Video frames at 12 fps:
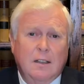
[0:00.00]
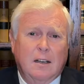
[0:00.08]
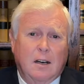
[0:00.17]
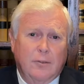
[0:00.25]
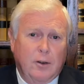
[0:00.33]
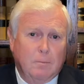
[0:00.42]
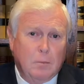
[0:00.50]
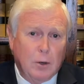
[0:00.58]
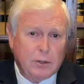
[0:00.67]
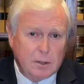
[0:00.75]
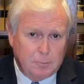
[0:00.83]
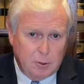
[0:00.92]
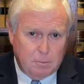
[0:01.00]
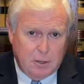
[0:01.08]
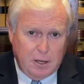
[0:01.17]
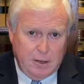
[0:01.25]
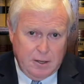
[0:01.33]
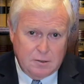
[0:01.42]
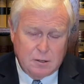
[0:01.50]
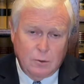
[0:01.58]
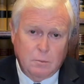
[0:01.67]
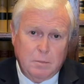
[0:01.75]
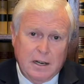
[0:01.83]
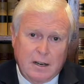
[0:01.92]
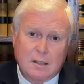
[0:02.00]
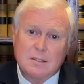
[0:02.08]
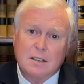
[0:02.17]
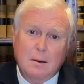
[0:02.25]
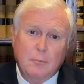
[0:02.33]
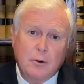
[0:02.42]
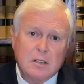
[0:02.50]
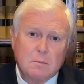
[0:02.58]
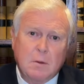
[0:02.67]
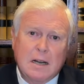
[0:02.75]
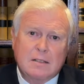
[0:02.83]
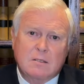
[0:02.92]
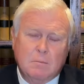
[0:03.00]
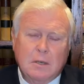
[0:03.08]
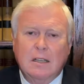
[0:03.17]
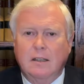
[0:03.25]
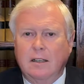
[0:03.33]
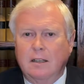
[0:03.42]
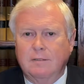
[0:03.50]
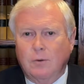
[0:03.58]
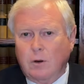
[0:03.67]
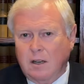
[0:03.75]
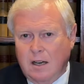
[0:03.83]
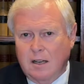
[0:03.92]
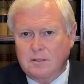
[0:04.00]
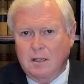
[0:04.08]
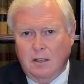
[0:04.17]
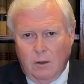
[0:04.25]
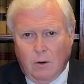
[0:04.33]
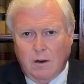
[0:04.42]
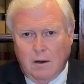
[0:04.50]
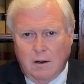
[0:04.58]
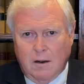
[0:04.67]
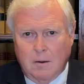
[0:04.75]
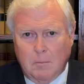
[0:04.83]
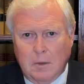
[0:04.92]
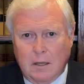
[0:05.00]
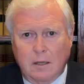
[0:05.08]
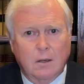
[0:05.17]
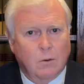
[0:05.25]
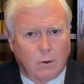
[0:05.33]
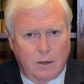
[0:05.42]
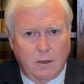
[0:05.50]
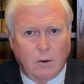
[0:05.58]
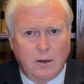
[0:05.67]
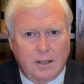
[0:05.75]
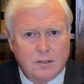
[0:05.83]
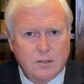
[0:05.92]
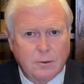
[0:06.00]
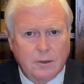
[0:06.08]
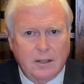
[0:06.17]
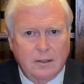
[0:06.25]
Are there multiple parties who bear some responsibility for causing your harm or your injury?